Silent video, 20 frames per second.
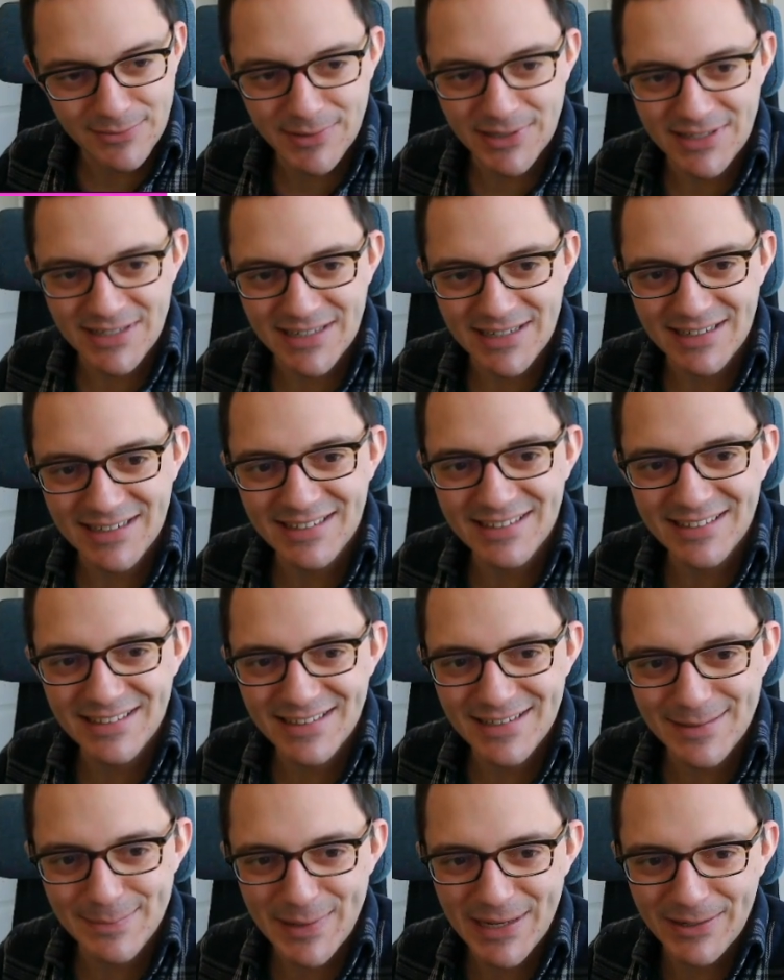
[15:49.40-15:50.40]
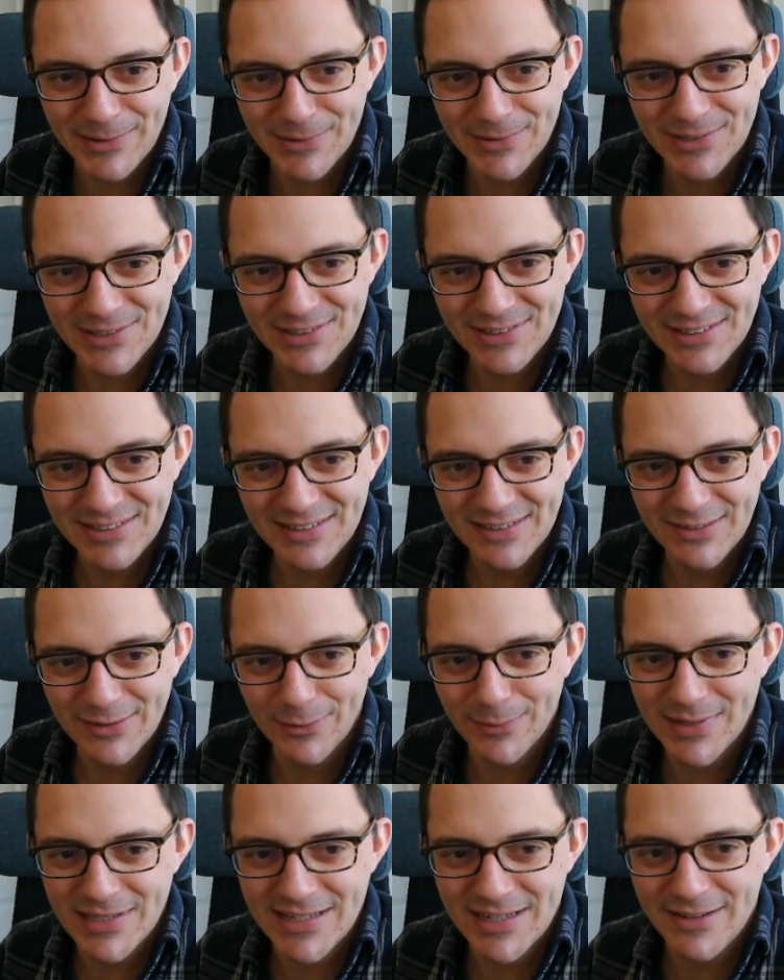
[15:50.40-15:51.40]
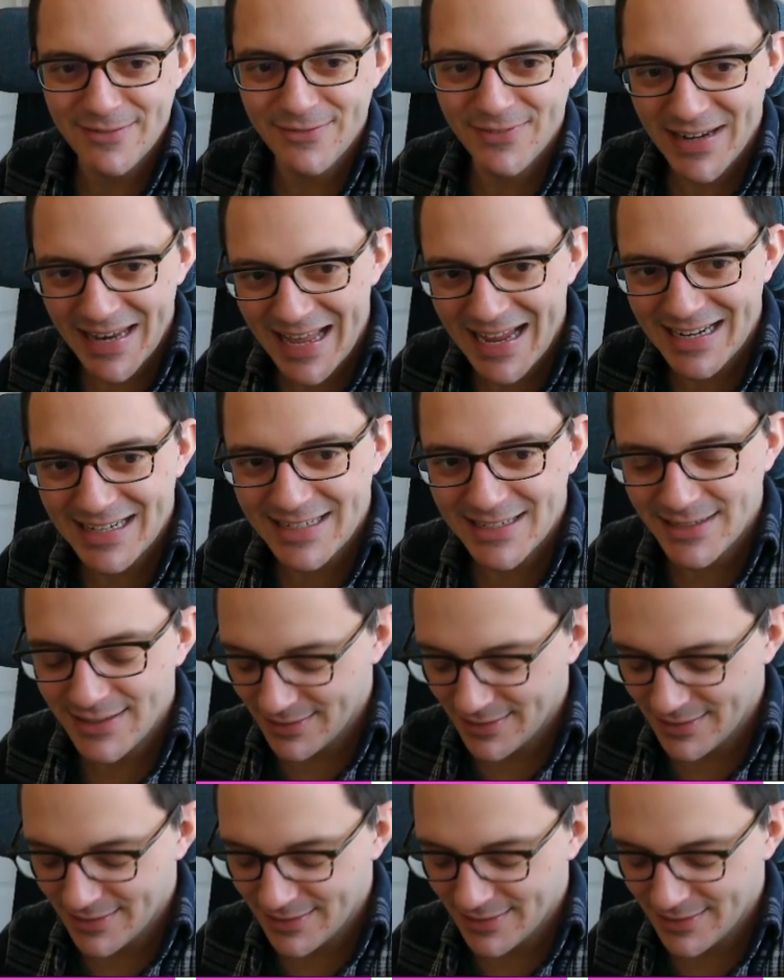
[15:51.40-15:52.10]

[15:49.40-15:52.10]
we say speckled or we say flecked.